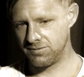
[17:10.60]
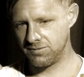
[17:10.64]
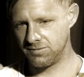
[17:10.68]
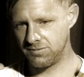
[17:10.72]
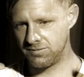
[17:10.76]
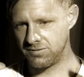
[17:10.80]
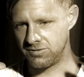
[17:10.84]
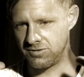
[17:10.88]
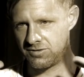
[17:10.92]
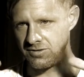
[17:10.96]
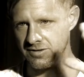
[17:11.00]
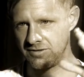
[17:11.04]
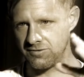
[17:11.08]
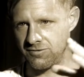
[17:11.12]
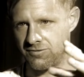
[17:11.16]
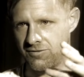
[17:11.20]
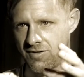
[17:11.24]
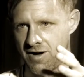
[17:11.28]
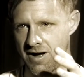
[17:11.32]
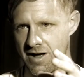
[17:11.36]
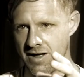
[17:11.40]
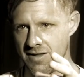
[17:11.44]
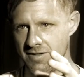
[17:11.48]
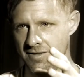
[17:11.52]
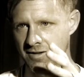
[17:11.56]

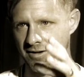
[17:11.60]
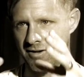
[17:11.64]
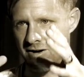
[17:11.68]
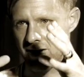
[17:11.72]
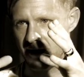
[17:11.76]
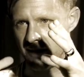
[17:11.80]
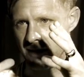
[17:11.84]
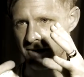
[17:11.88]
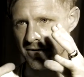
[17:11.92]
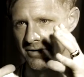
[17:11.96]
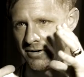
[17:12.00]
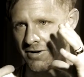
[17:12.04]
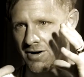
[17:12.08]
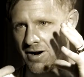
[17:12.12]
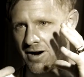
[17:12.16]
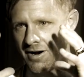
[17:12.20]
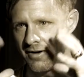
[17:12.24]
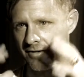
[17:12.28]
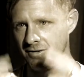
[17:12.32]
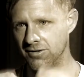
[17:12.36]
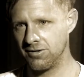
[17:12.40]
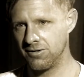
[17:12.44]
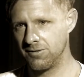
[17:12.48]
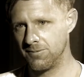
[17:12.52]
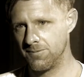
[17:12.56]
find the common
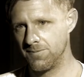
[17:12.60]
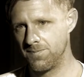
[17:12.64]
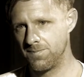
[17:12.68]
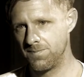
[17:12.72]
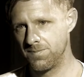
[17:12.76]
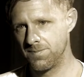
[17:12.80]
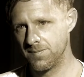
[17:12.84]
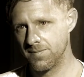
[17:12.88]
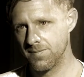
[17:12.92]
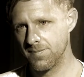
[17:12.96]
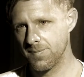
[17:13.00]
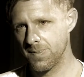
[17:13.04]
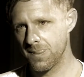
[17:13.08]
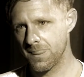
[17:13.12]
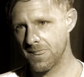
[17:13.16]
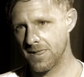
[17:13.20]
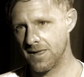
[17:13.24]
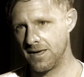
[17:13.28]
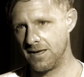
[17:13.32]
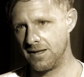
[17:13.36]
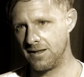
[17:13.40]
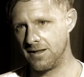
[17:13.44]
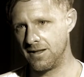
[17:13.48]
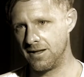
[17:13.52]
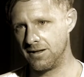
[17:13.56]
ground. Yeah.
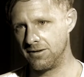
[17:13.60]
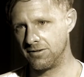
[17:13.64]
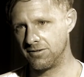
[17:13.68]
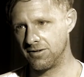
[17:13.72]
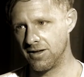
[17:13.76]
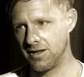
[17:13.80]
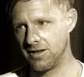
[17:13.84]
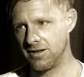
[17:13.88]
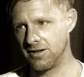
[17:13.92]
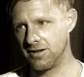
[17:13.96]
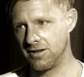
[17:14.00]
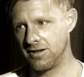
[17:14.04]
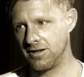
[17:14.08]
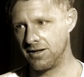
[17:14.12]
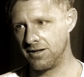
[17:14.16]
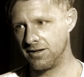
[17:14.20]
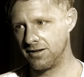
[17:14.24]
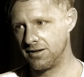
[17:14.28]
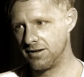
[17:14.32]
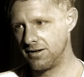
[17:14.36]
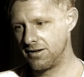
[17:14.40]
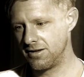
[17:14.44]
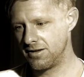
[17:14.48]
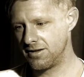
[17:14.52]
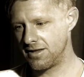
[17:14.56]
And then suddenly
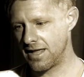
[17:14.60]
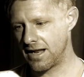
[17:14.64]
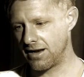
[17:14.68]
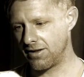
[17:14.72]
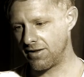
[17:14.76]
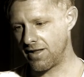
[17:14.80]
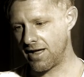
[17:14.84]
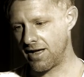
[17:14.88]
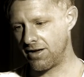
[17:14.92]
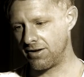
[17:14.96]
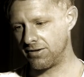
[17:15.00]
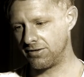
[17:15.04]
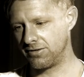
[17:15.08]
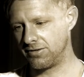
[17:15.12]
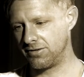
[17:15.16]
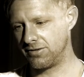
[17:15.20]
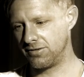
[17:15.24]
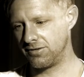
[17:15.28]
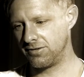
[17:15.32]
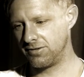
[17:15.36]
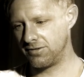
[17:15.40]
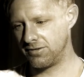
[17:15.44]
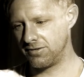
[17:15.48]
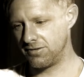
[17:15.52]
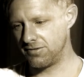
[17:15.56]
that allows,
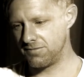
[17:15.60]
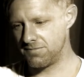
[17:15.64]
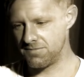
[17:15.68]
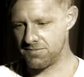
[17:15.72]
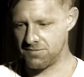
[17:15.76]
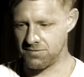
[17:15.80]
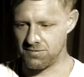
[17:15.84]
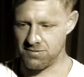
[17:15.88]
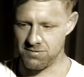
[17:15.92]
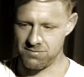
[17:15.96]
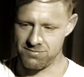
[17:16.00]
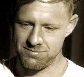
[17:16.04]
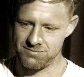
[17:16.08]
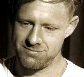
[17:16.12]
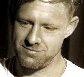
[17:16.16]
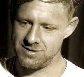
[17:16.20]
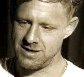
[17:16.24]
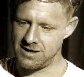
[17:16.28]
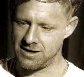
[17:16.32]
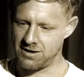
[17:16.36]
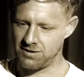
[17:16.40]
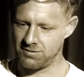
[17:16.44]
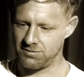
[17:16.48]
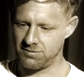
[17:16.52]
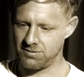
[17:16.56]
you
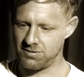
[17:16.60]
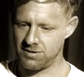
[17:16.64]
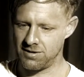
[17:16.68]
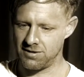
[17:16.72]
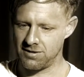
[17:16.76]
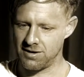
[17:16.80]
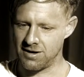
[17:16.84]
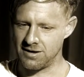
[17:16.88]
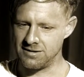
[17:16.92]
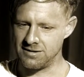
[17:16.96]
know, a